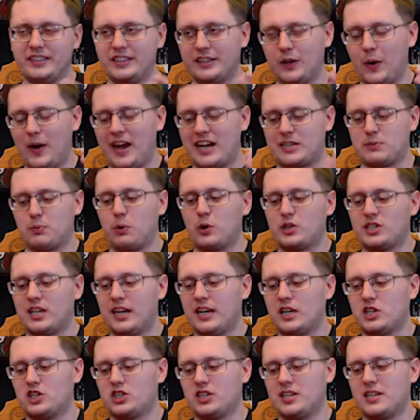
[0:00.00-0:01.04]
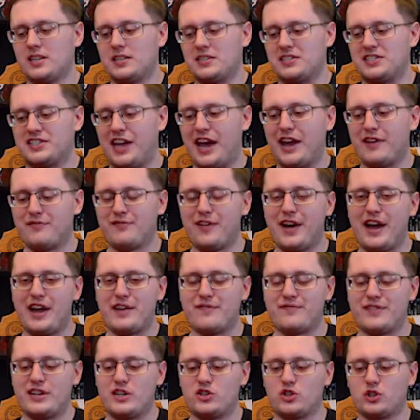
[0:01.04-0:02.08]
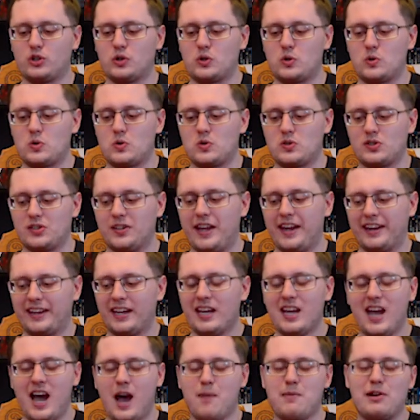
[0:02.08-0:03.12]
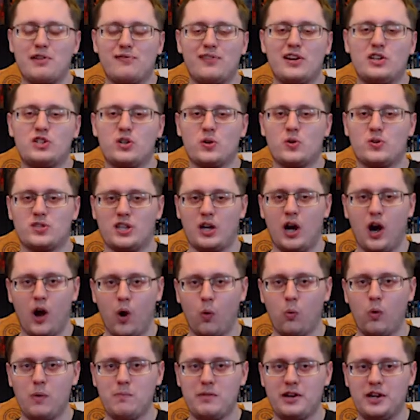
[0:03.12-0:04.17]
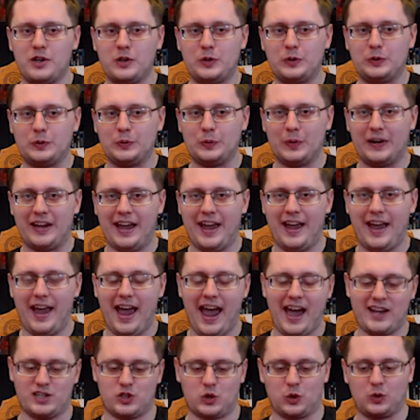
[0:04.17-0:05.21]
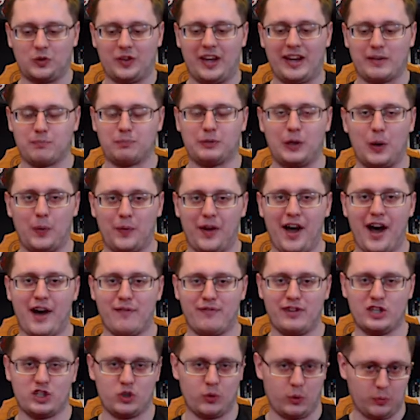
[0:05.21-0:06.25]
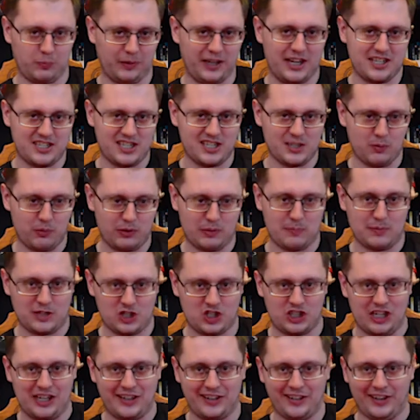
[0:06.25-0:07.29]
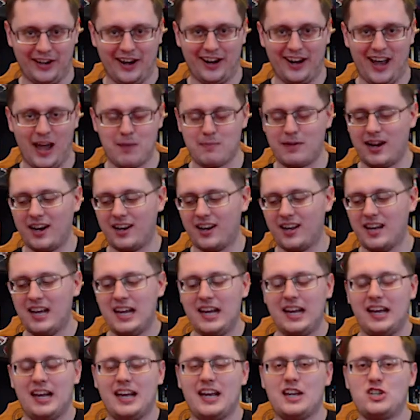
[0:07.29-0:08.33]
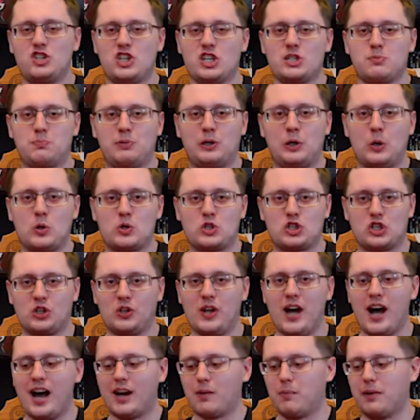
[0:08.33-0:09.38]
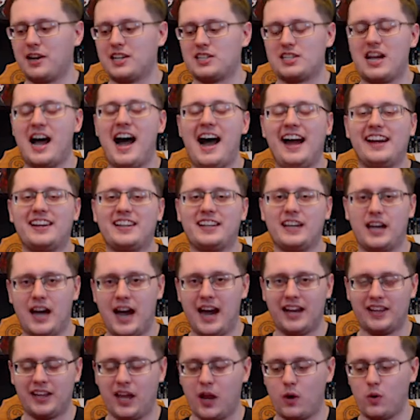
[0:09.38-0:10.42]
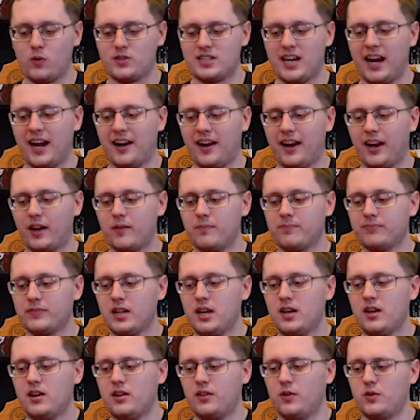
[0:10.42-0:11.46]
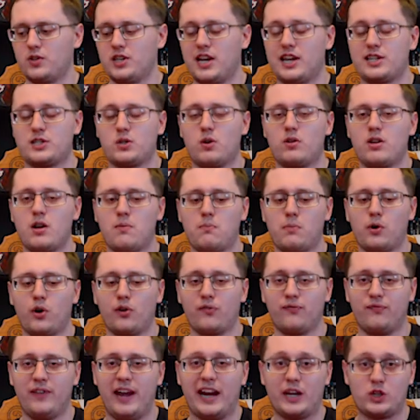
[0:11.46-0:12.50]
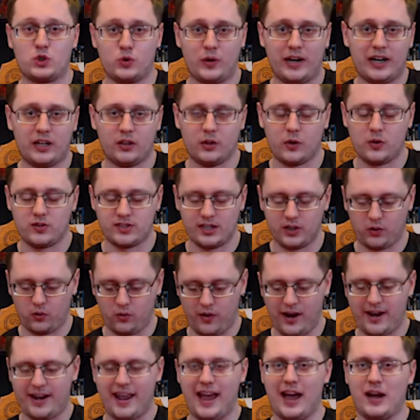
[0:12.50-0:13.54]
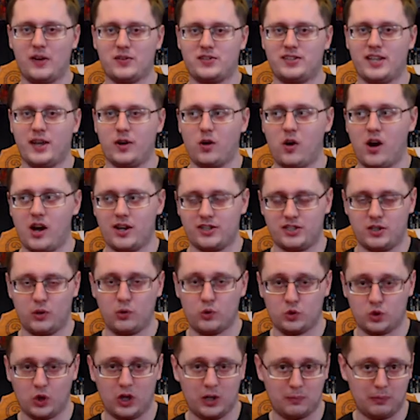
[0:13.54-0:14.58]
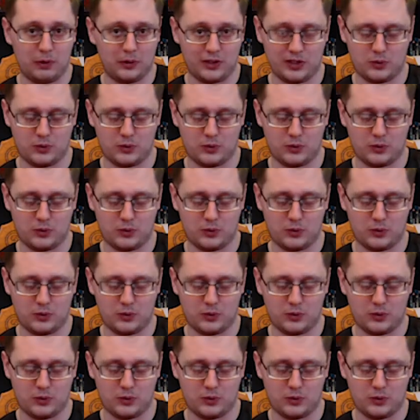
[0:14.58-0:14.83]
exploitation sci-fi features. Like, I mean, it features a woman who has her leg blown off and she replaces it with a machine gun. I mean, it's just pure schlock, but it's highly, highly entertaining. There's also a number of fake trailers in Grindhouse that are also enjoyable as